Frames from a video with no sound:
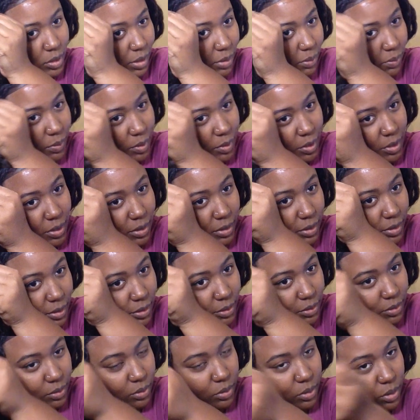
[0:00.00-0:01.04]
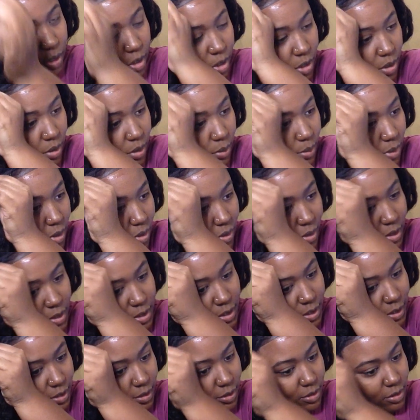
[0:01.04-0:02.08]
like wearing little
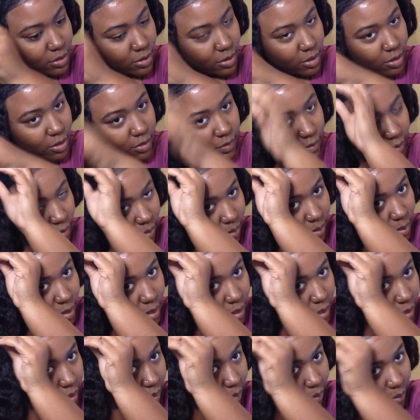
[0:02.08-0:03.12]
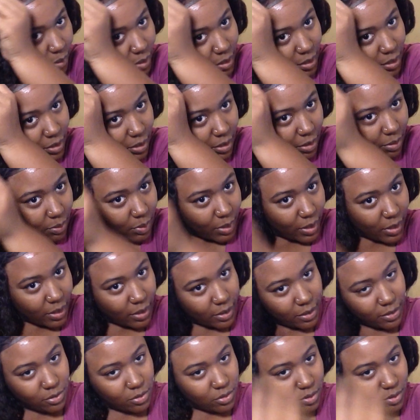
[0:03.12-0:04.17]
ponytails and stuff up there and pinning it back,